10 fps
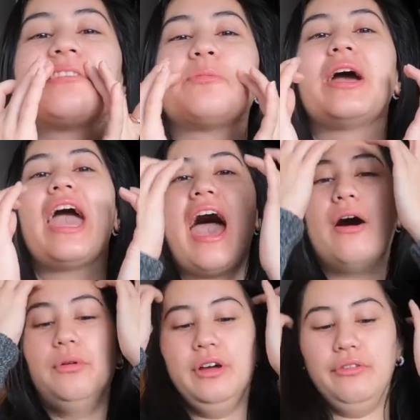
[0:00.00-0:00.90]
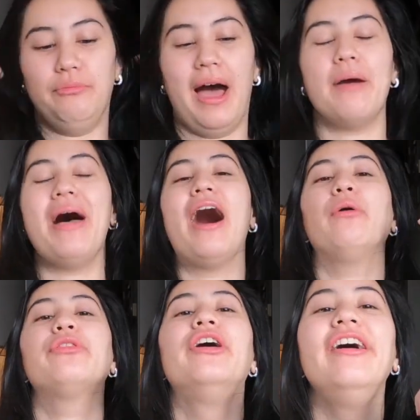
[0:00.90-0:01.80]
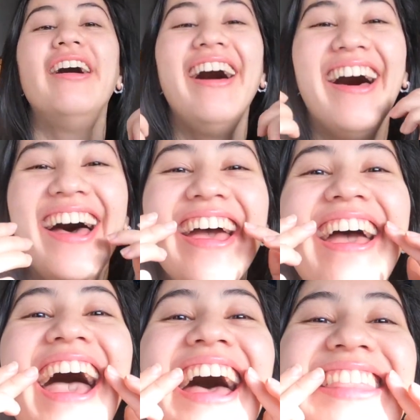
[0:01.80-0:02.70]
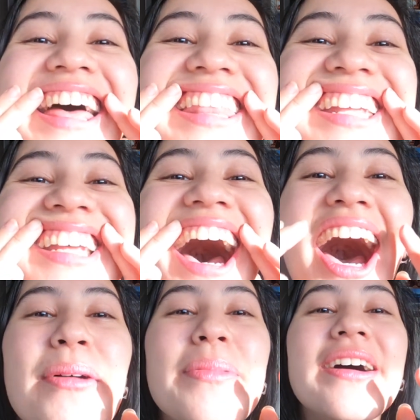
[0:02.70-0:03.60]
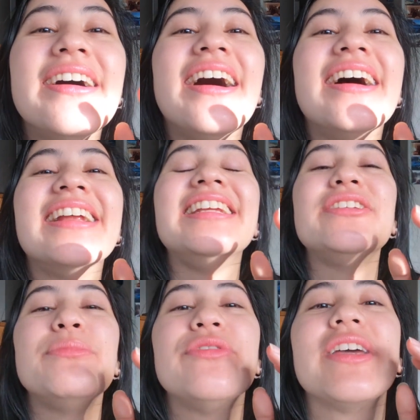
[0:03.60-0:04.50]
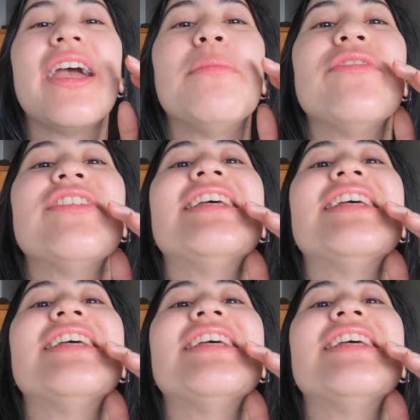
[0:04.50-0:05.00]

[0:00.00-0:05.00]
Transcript: its way out of my mouth. And then the top, I need to move the camera for